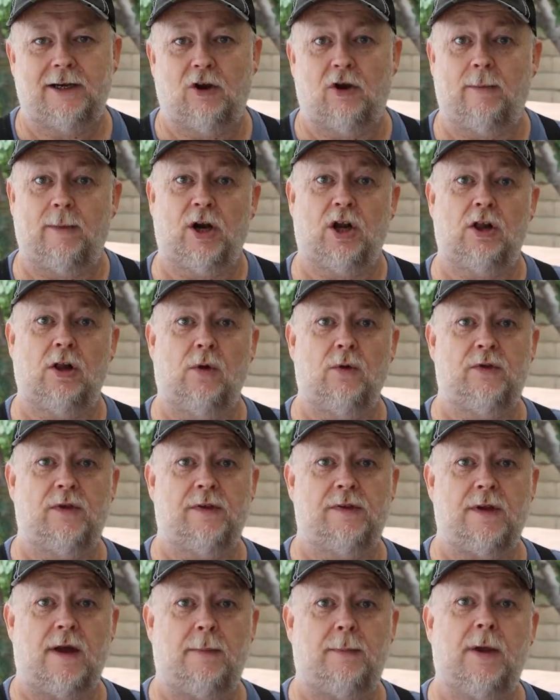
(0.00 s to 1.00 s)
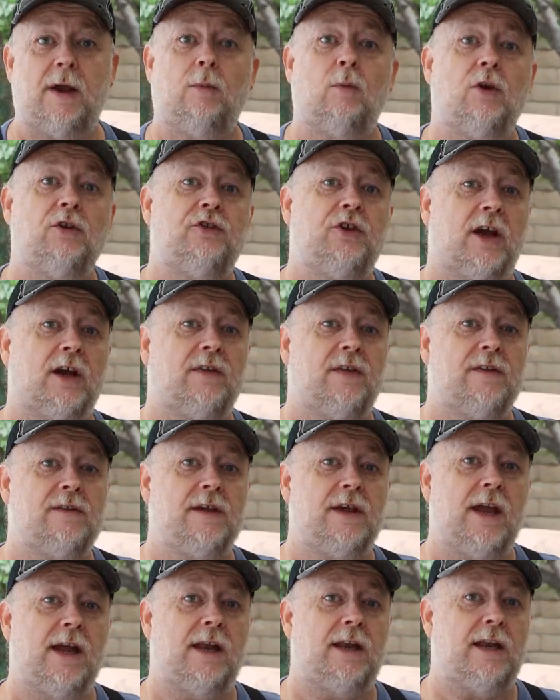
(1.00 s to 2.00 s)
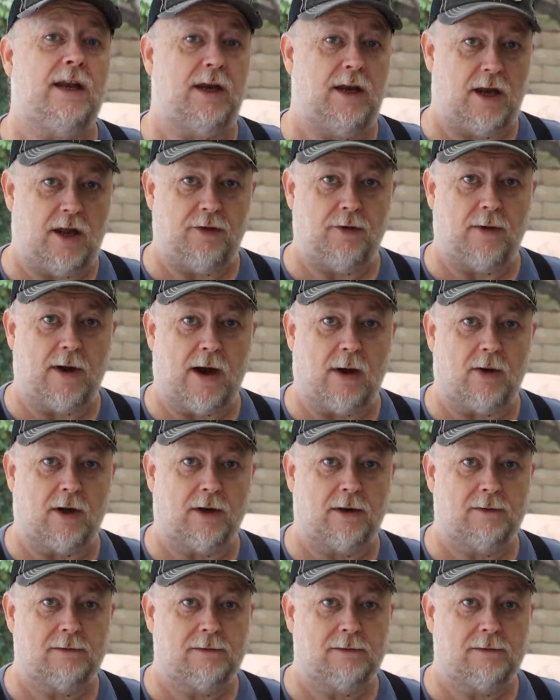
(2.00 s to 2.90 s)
right, I'm gonna close this up and we'll check these again in another hour.